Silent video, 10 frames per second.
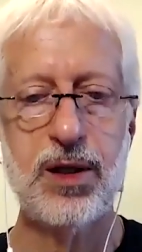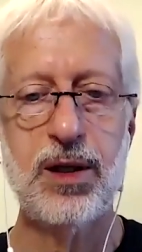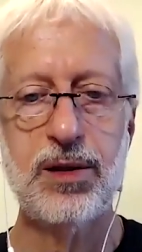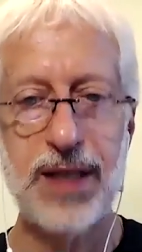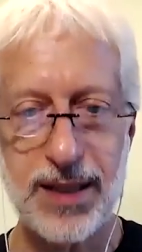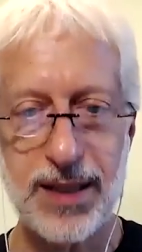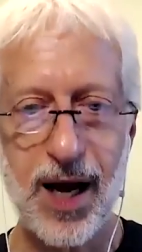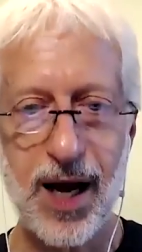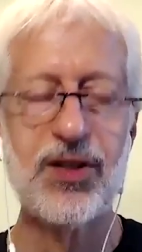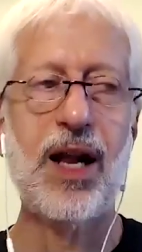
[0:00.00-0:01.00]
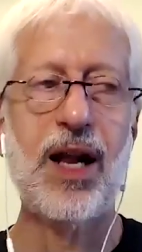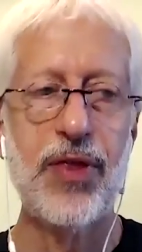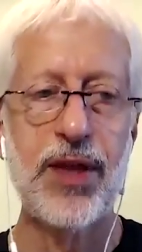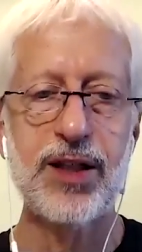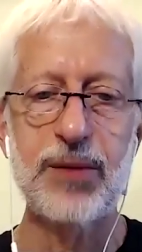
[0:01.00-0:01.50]
detox and I'll
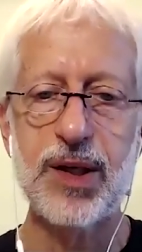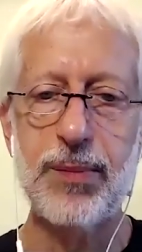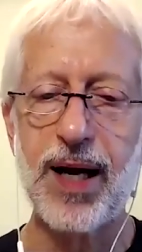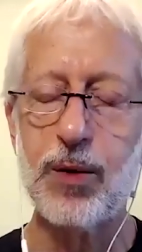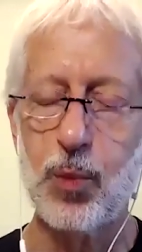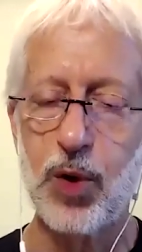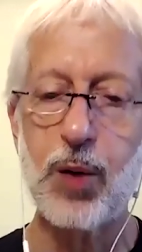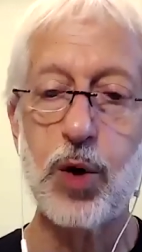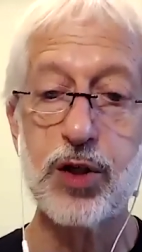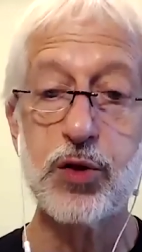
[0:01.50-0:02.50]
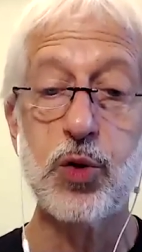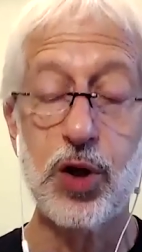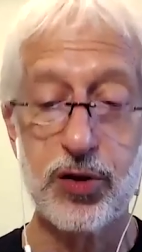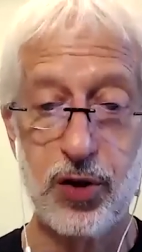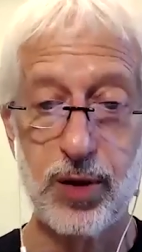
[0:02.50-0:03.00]
think a little bit about what I want to do
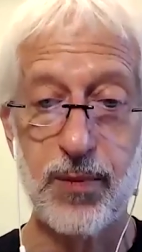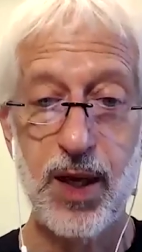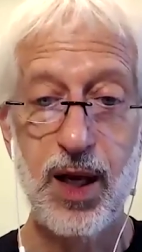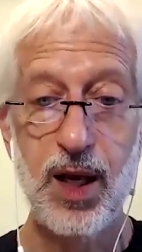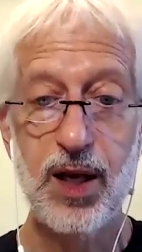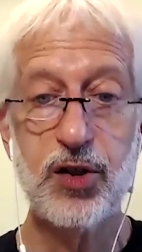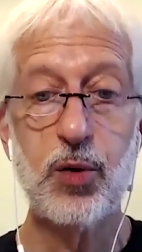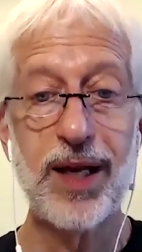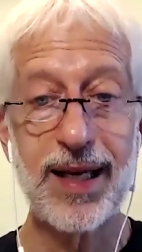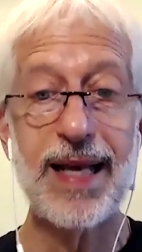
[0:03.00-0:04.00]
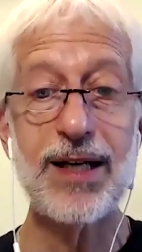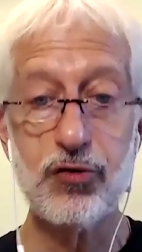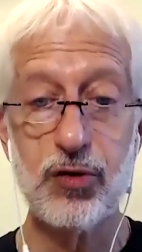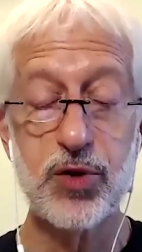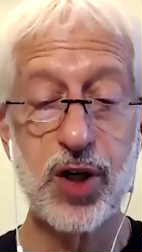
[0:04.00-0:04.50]
long term. So like an
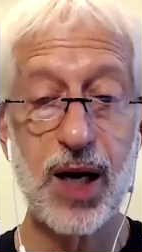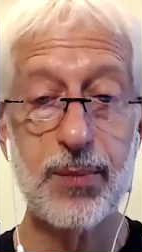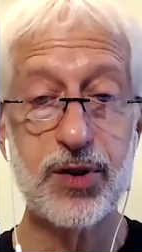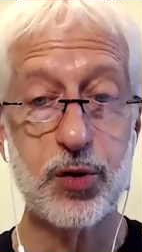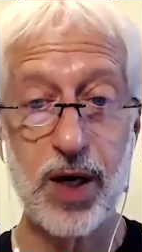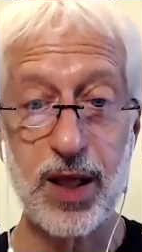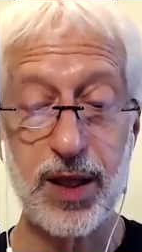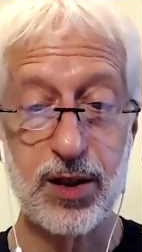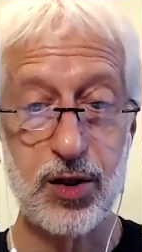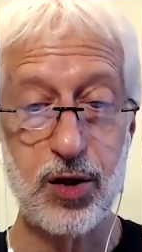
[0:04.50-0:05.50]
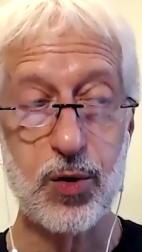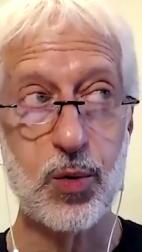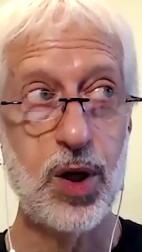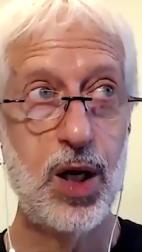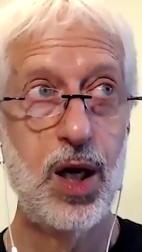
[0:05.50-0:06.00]
interim job is a great thing to
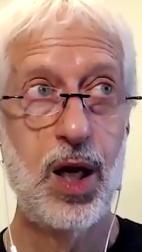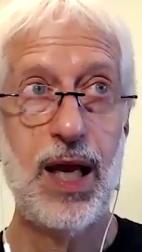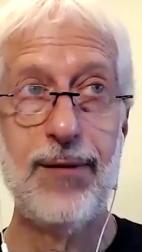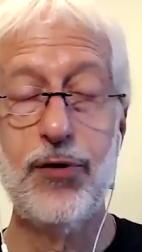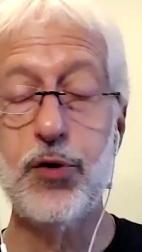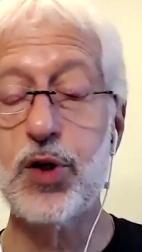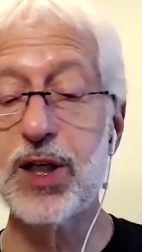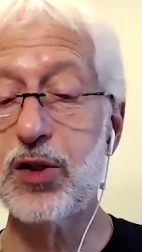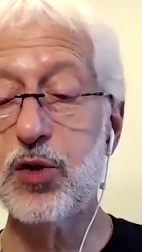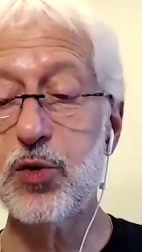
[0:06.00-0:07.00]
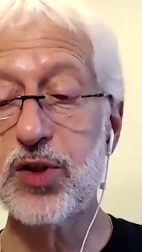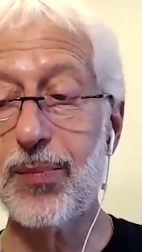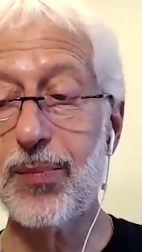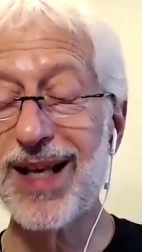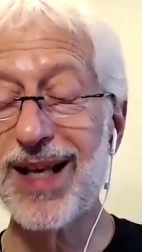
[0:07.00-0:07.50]
do. If you can do
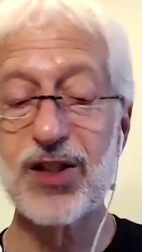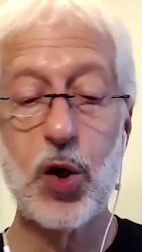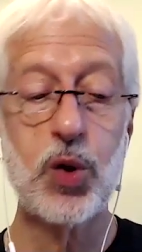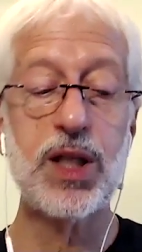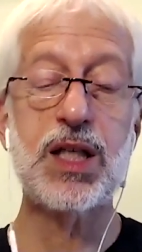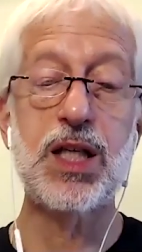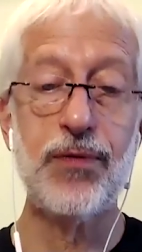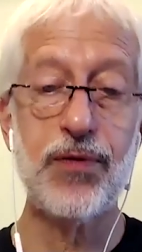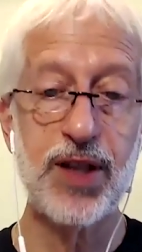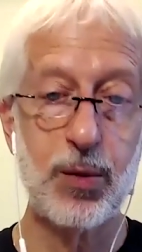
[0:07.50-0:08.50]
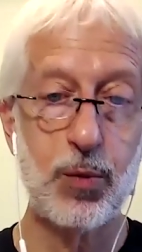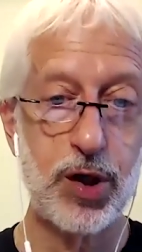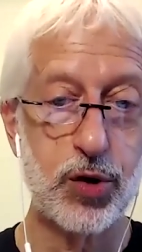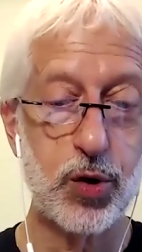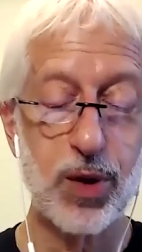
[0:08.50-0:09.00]
something that's totally different than what you
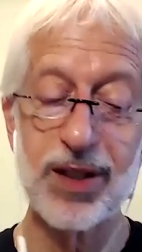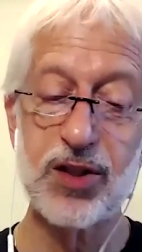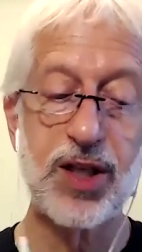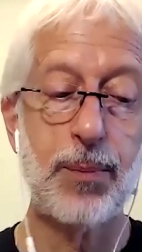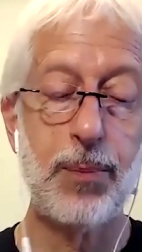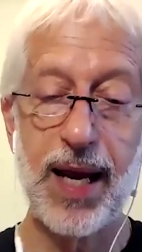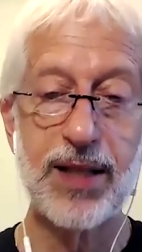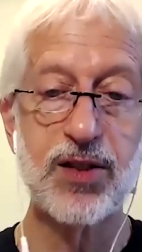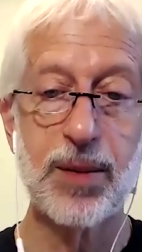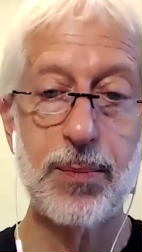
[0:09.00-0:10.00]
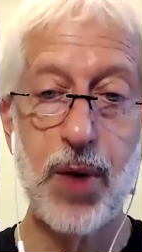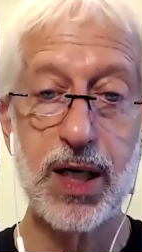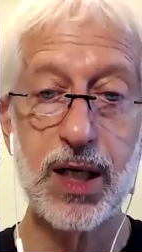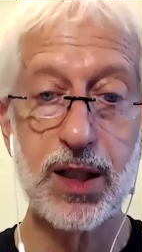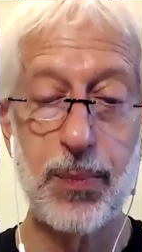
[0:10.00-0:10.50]
were doing, just get paid some
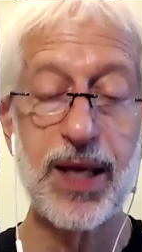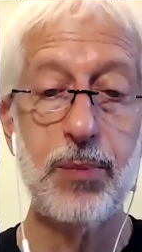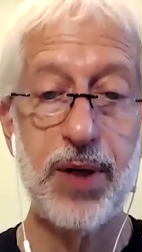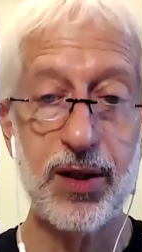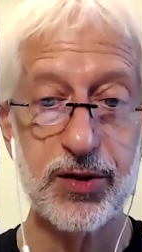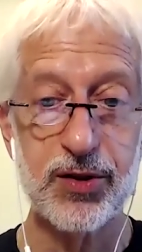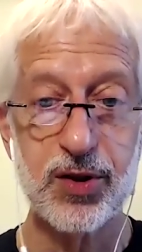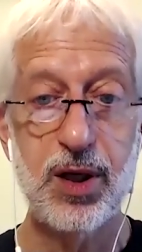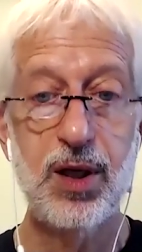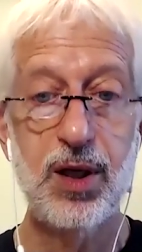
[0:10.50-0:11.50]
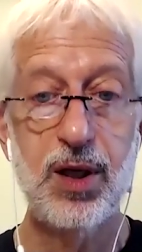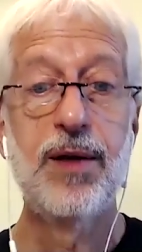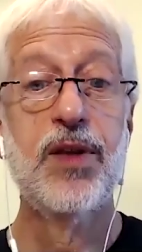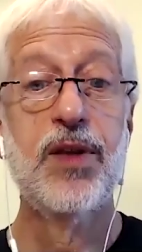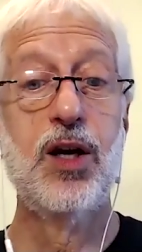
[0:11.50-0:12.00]
money to pay the bills,
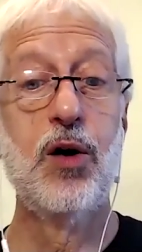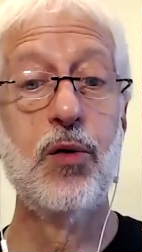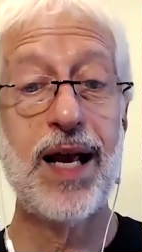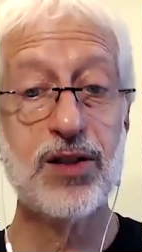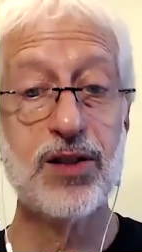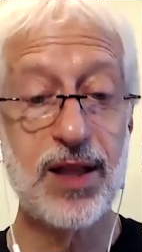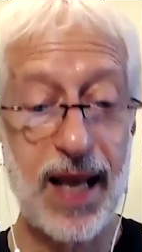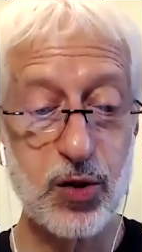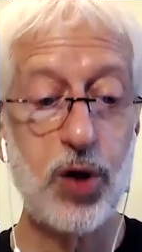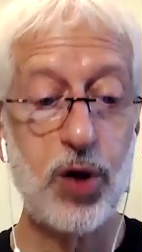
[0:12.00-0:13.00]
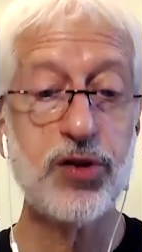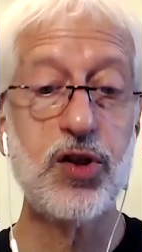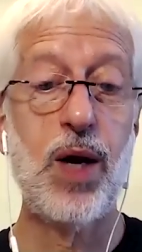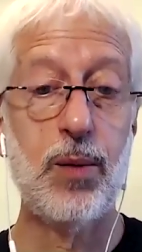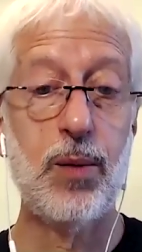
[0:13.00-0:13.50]
you know, that that's
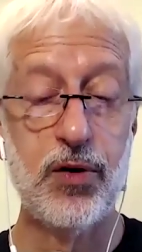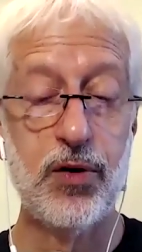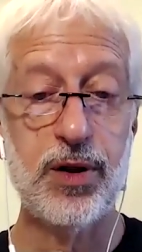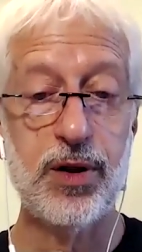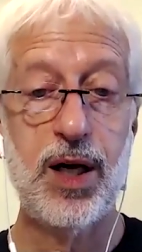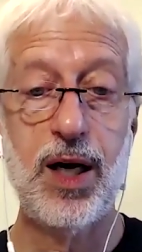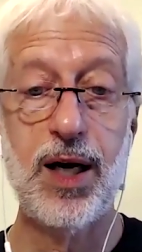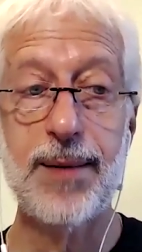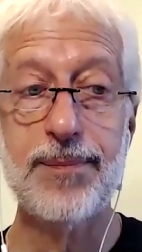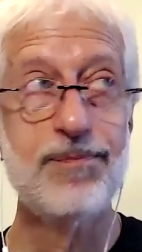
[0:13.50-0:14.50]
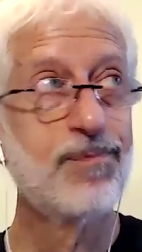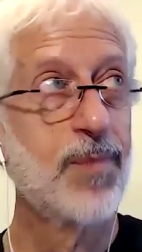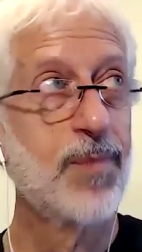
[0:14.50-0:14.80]
also helpful. Um,